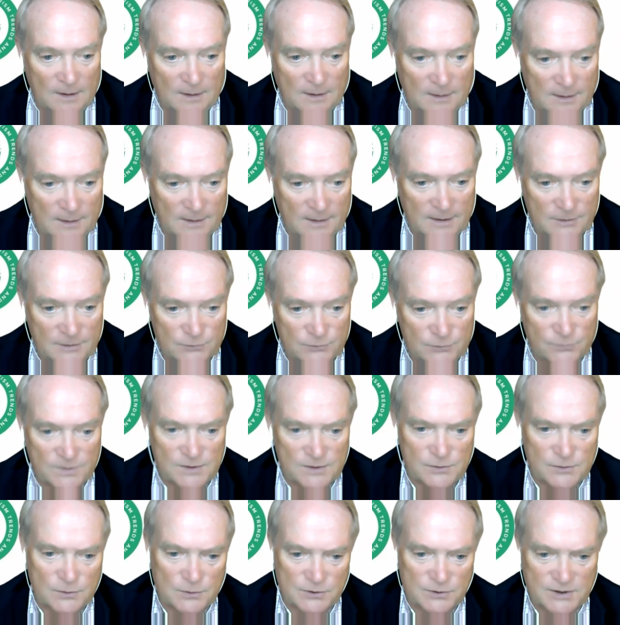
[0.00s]
Uh, his
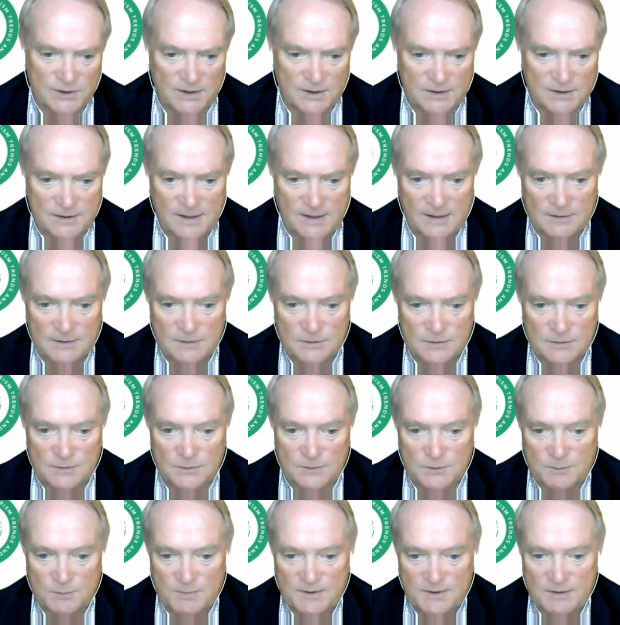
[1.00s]
research extends to
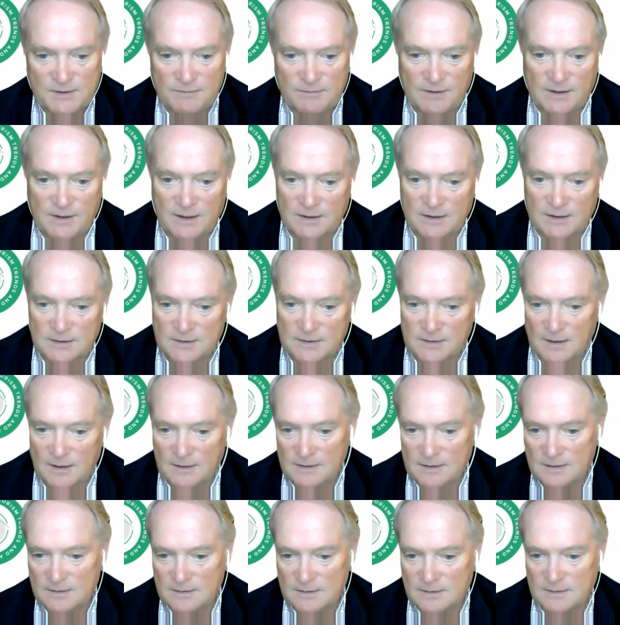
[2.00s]
specific case
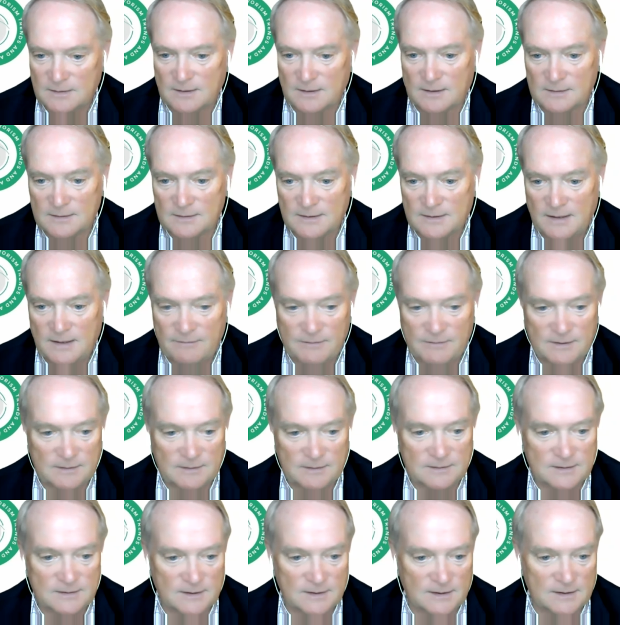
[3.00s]
studies, as
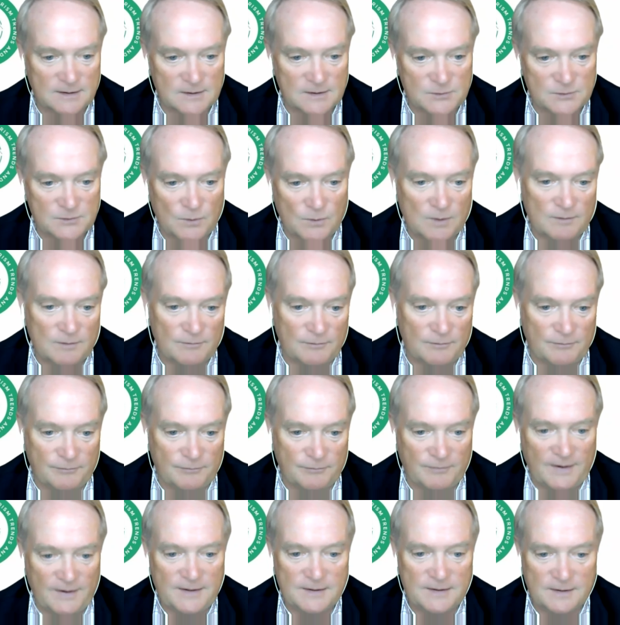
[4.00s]
evident in his work
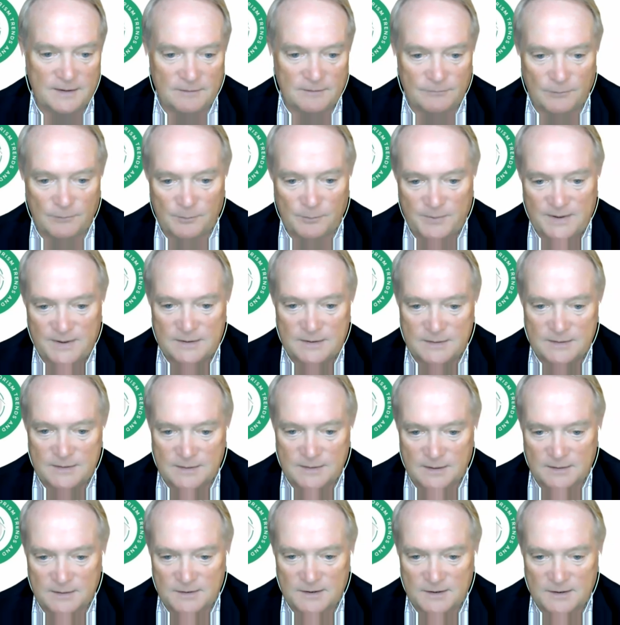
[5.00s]
Fighting for
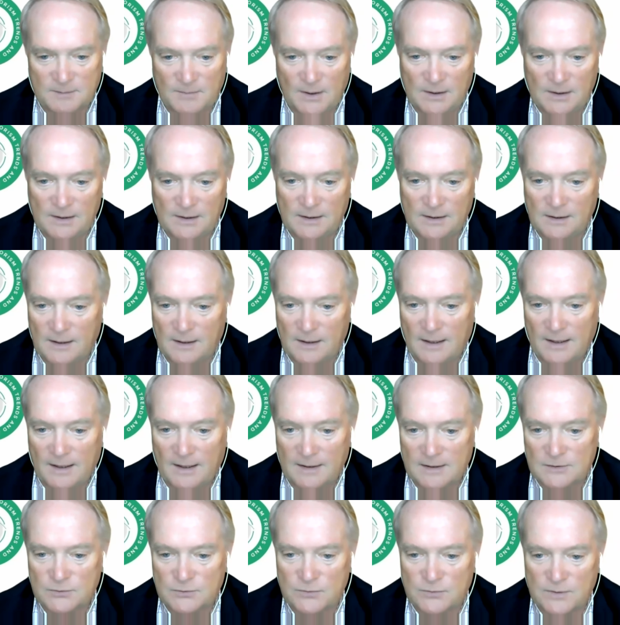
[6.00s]
Peace in Somalia, A
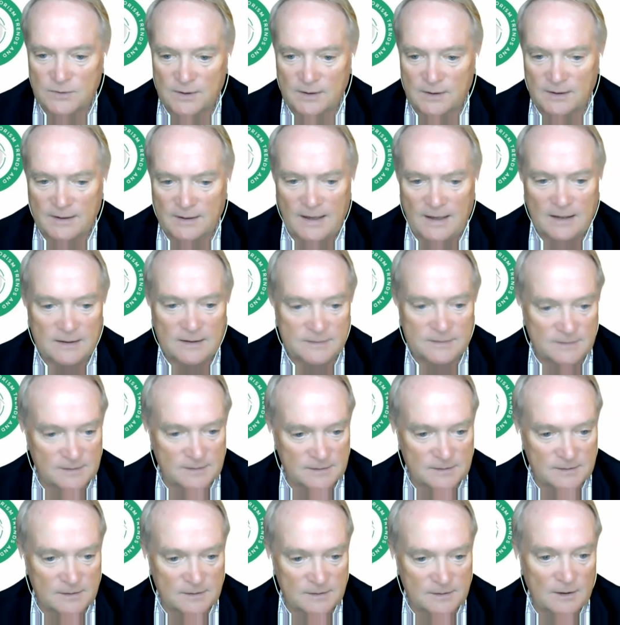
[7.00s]
History and
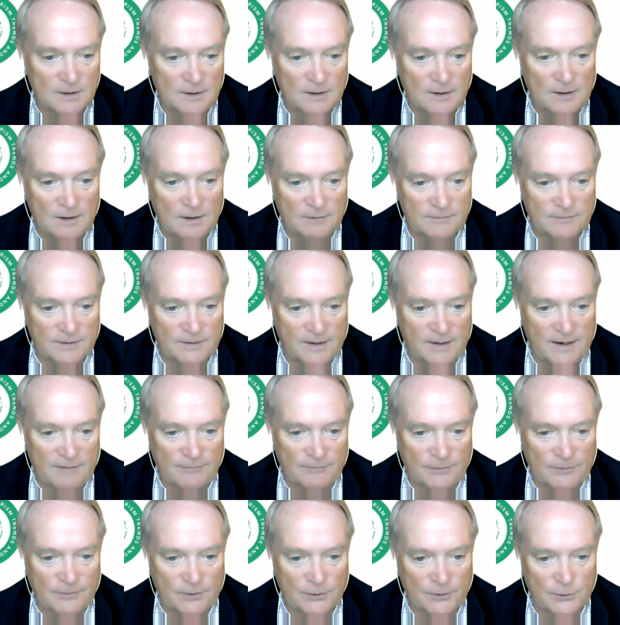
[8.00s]
Analysis of the
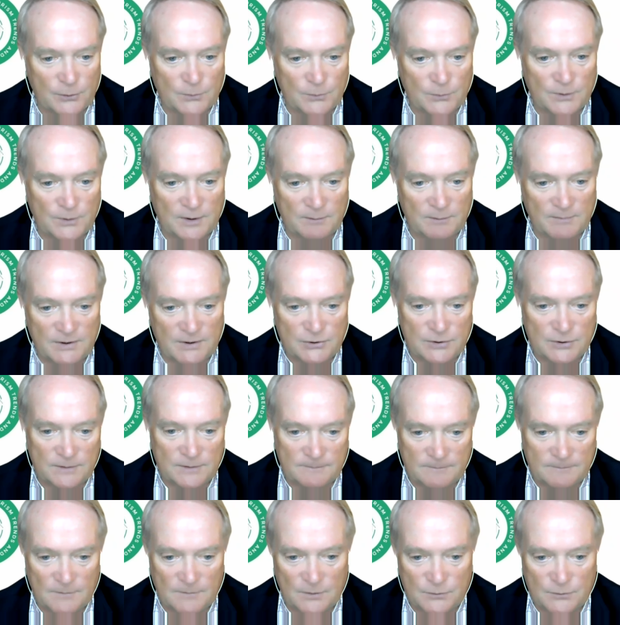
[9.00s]
Africa Union
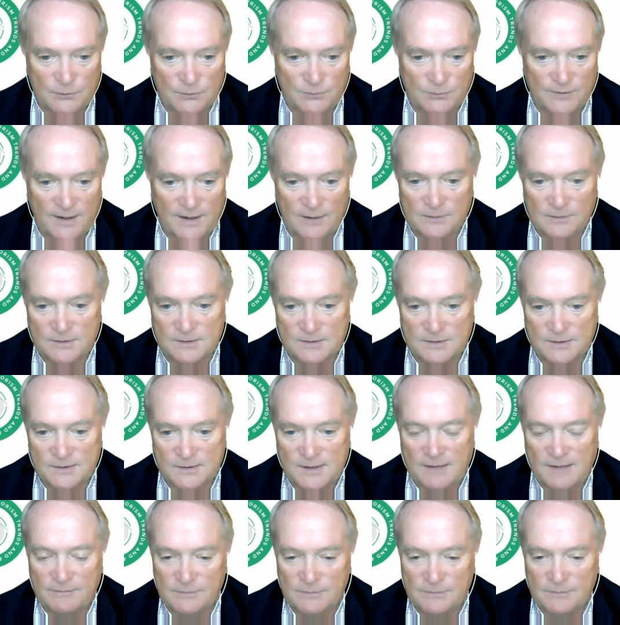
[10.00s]
Mission,
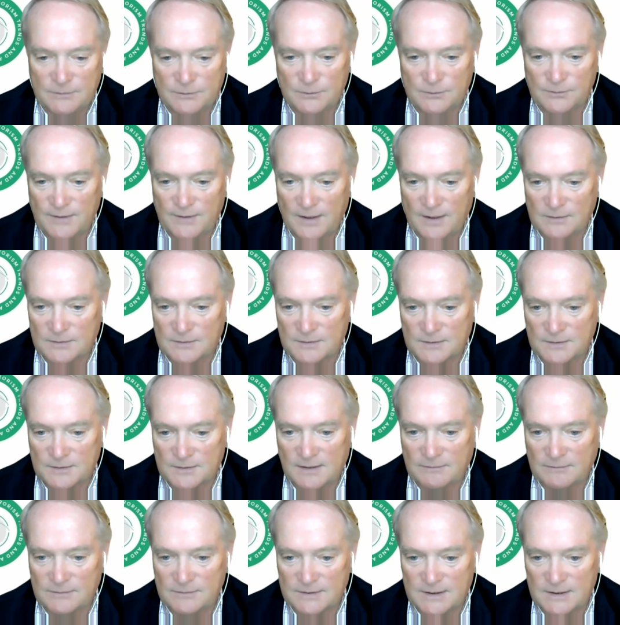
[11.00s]
2007
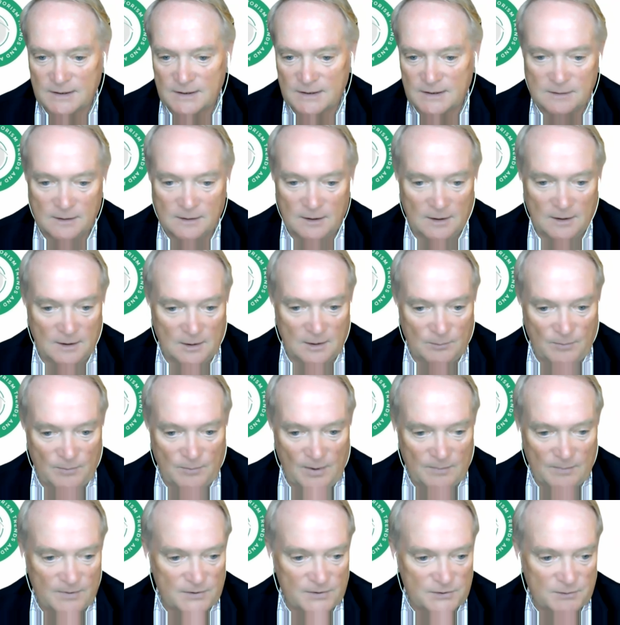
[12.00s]
2017,
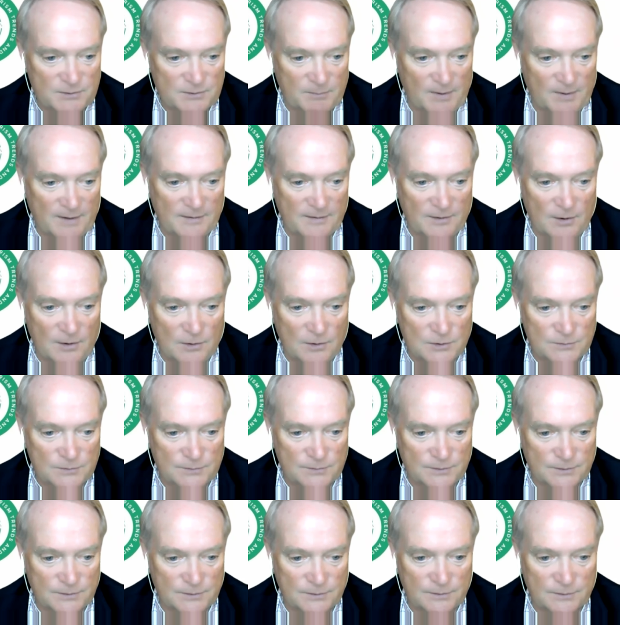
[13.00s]
published by the
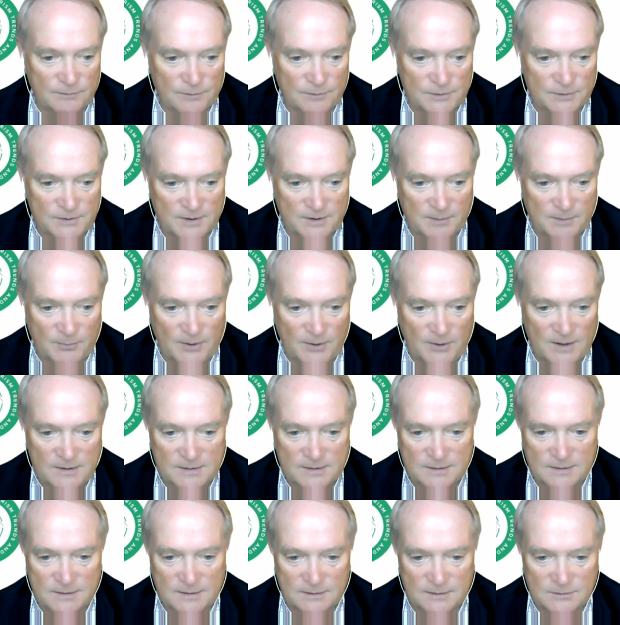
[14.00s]
Oxford University
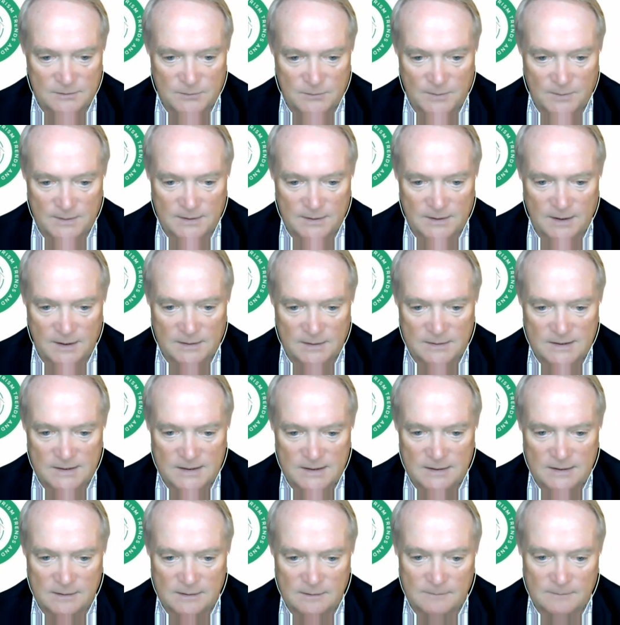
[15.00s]
Press in
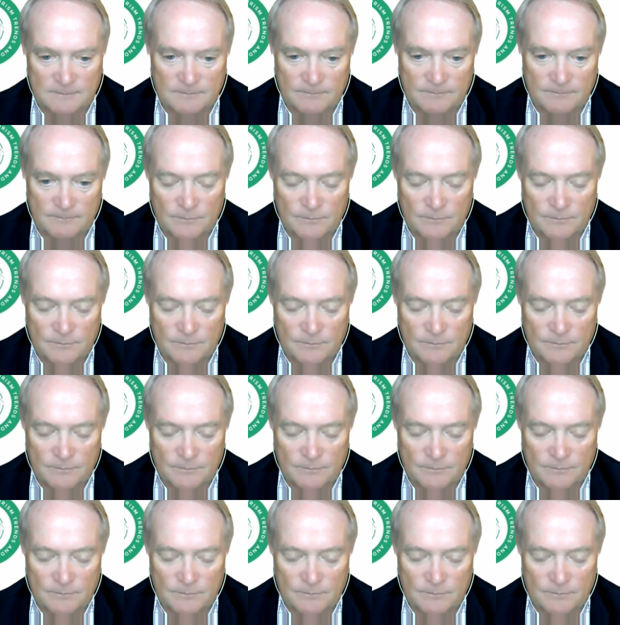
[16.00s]
2018.